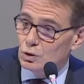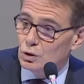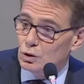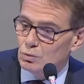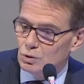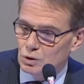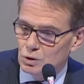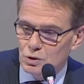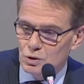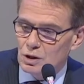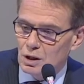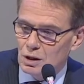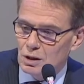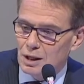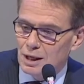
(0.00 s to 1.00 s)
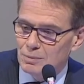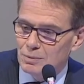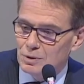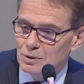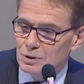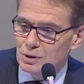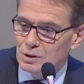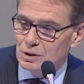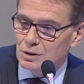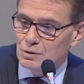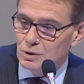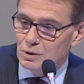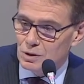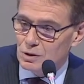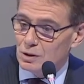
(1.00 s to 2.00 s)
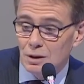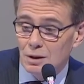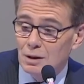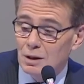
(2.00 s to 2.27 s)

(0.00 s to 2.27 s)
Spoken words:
reduce our liabilities and risk,